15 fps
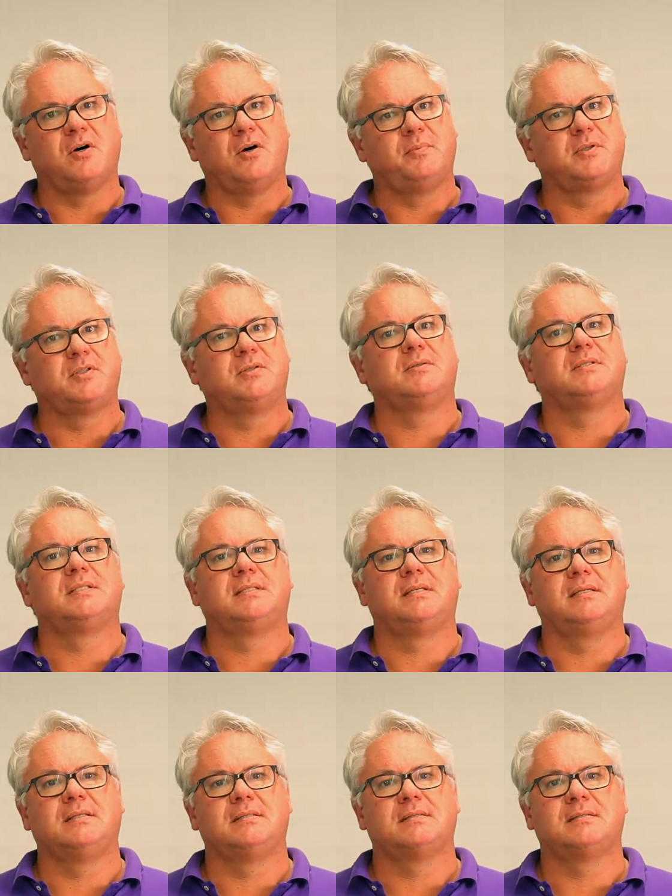
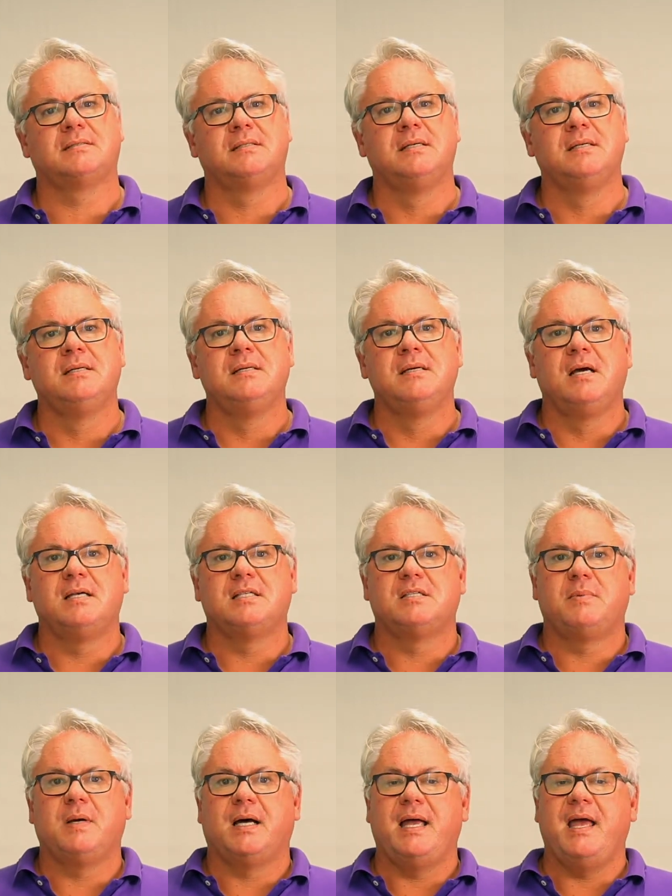opportunities. It's
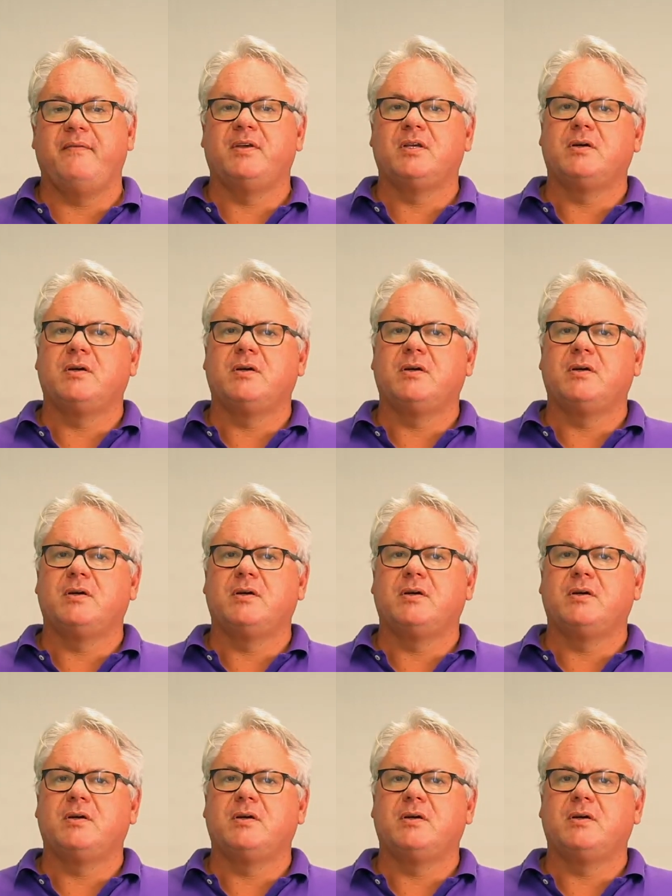about having